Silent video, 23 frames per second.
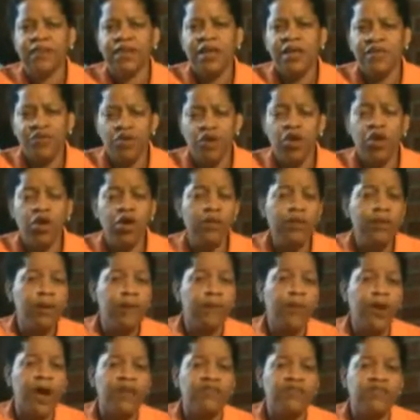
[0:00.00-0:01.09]
If you're going to be a
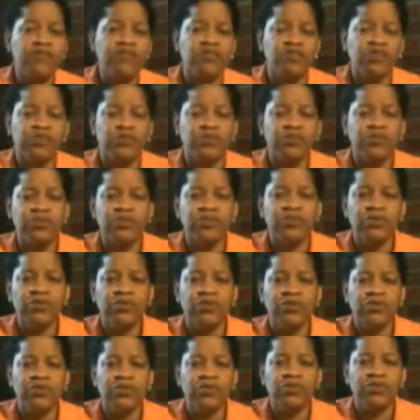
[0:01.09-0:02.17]
prostitute,
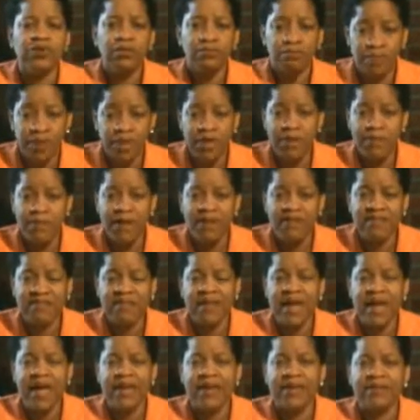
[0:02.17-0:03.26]
be your best
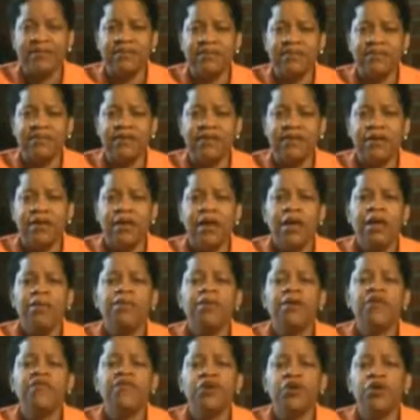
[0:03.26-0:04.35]
at it.
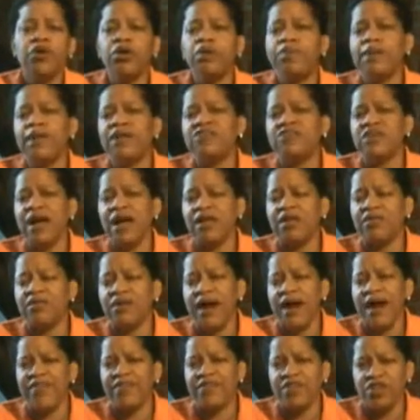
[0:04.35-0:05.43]
But if you're going to be a child of
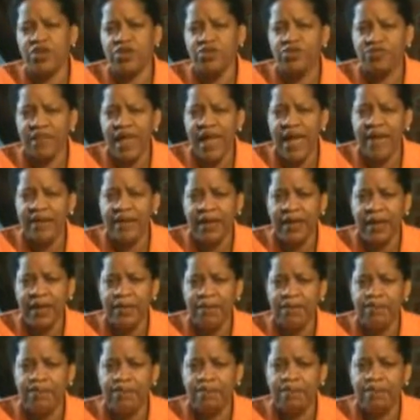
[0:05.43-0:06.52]
God, then you stand
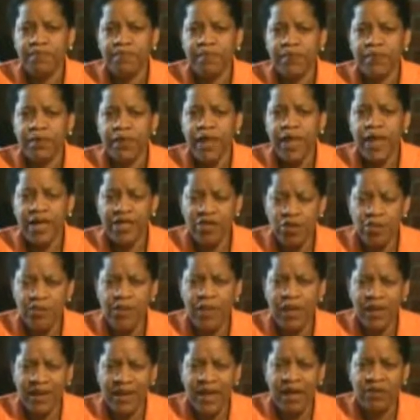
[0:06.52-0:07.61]
up and you
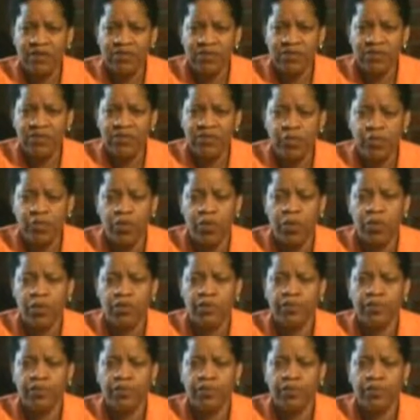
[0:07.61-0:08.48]
be accounted for.